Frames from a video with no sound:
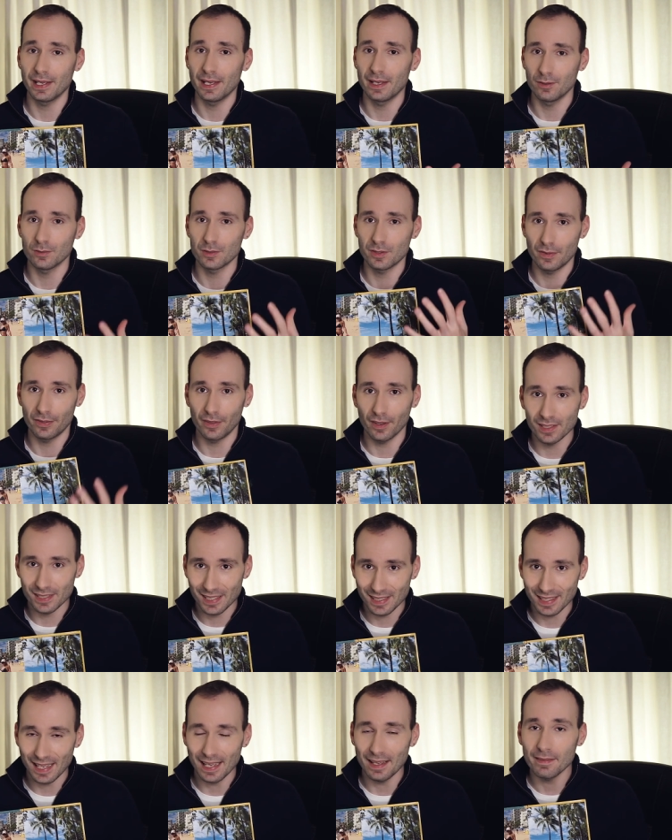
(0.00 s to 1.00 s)
else does
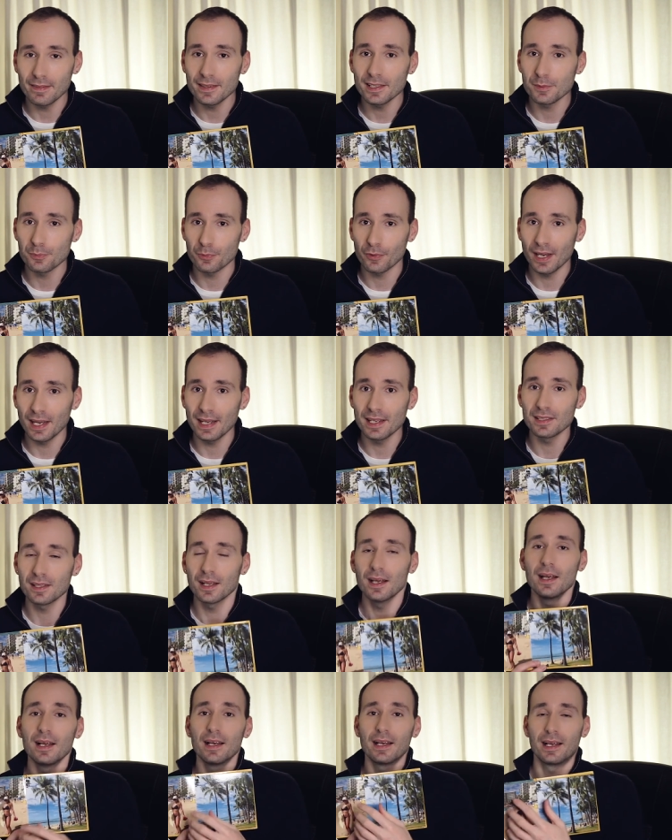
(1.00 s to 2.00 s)
it at this price.
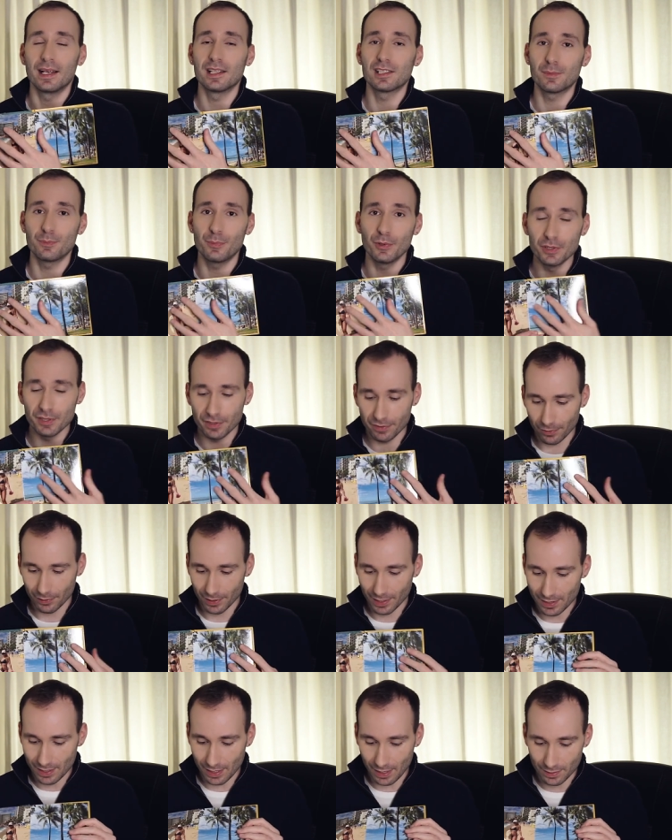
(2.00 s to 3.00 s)
It's
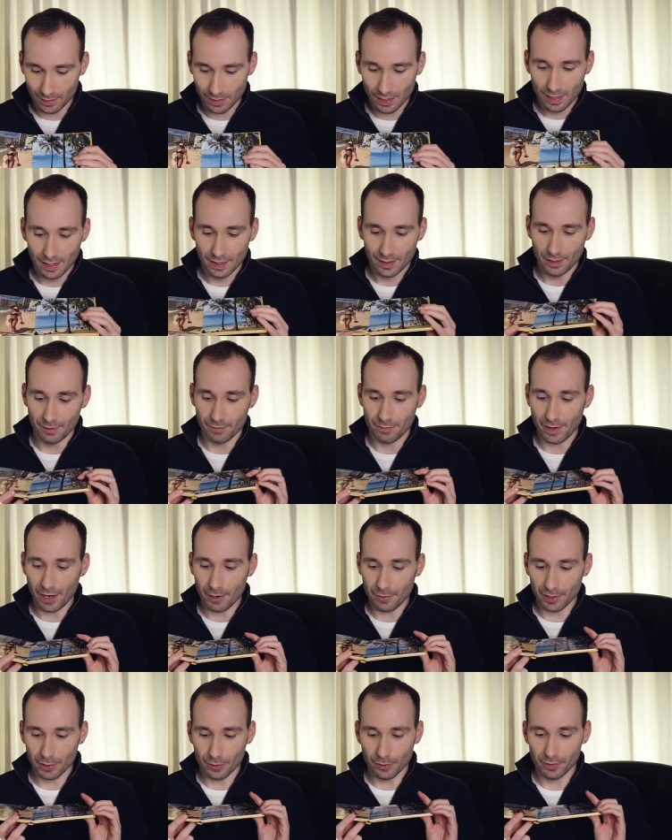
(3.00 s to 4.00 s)
beautifully done, a
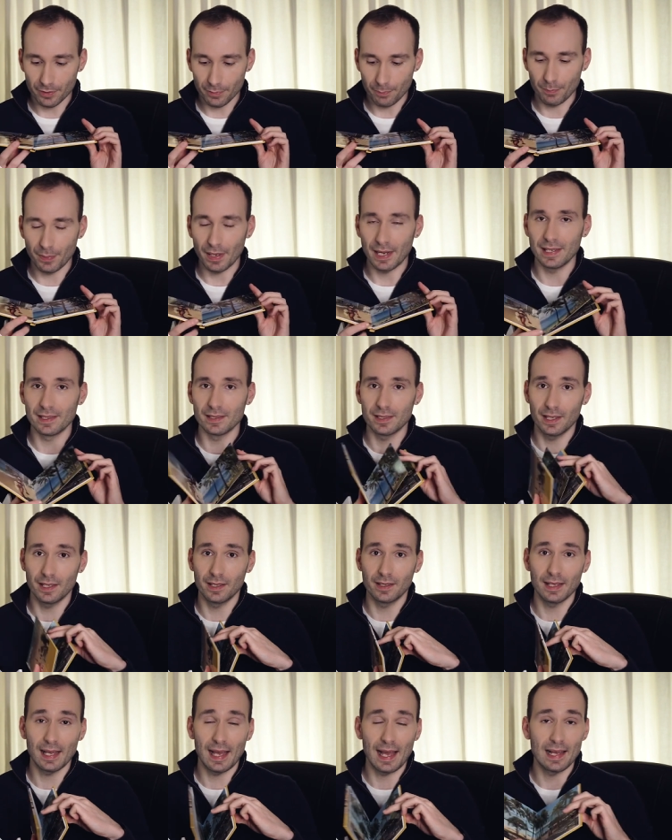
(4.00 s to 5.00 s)
very good
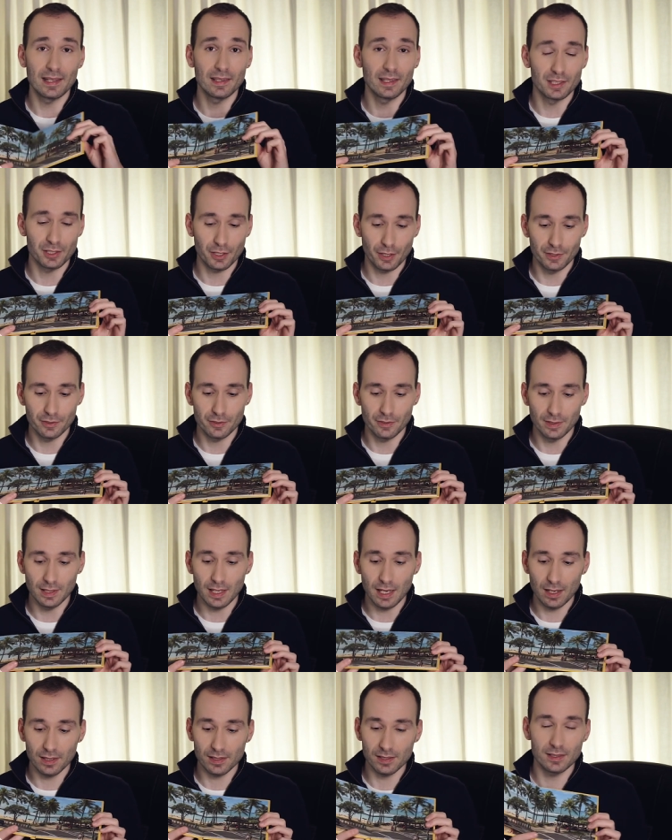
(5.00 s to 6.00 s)
binding, and it's going to
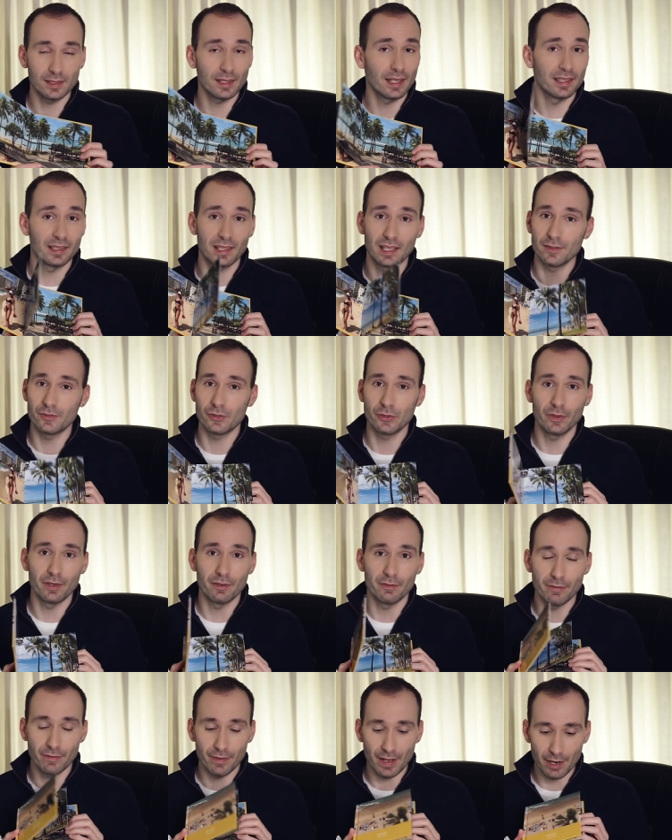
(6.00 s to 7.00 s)
last. It gives you a
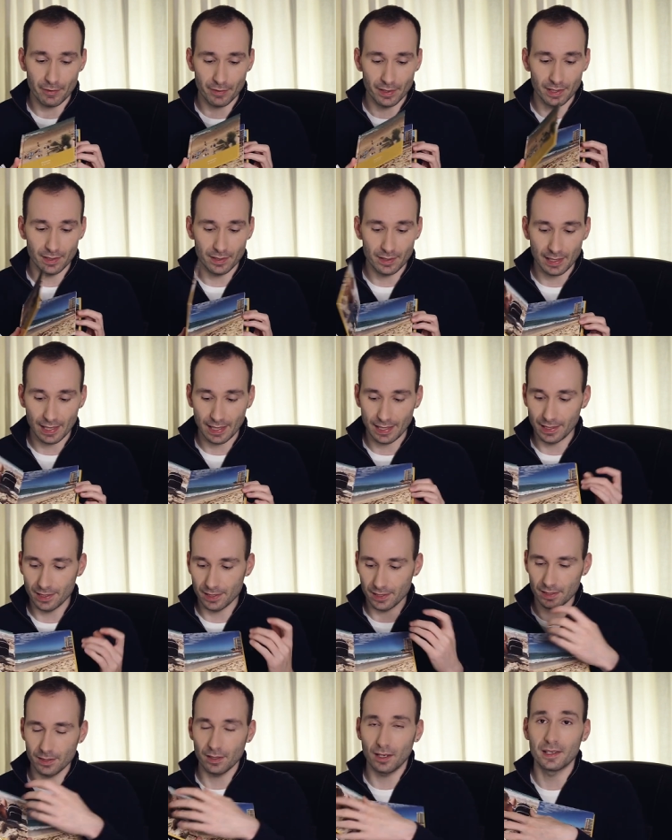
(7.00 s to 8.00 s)
very
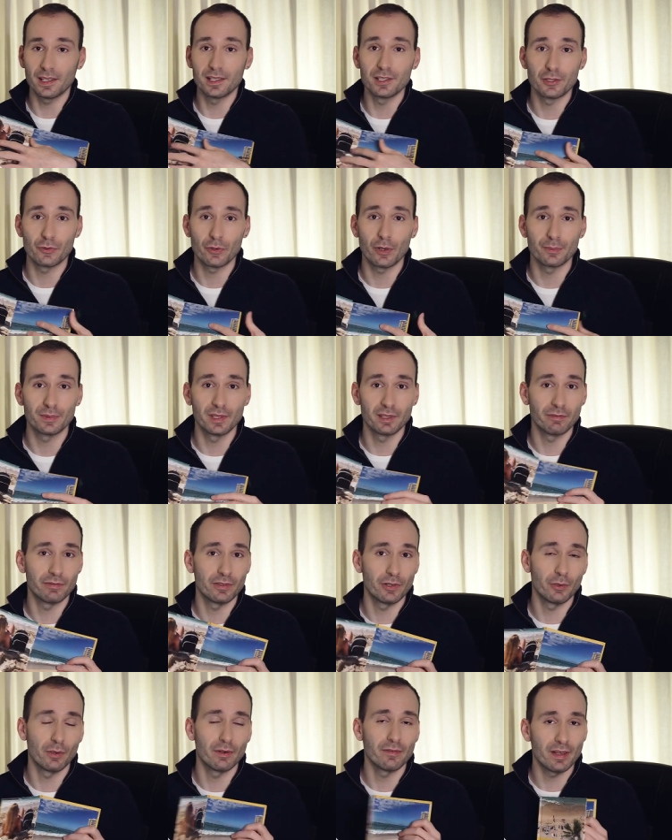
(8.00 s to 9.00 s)
nice uninterrupted
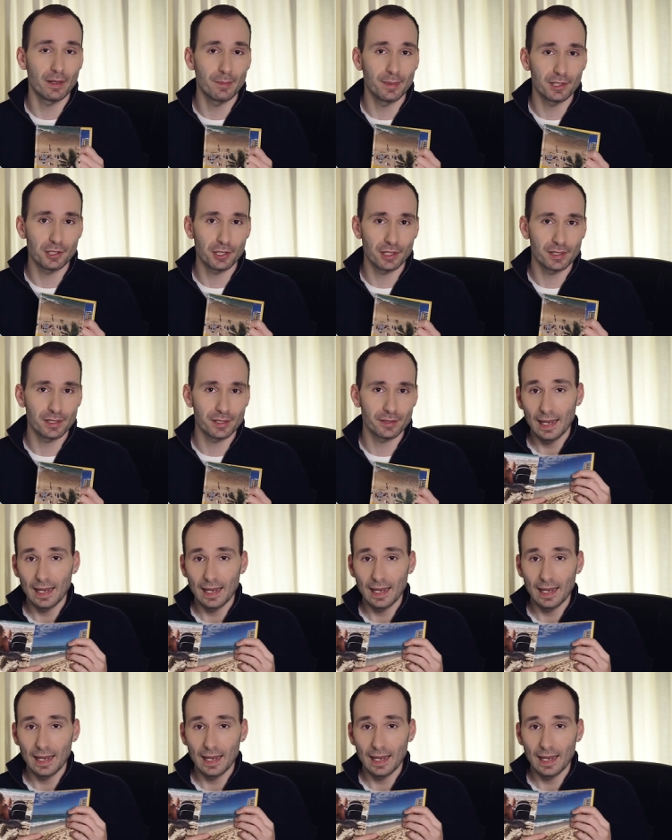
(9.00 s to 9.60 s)
flow of images.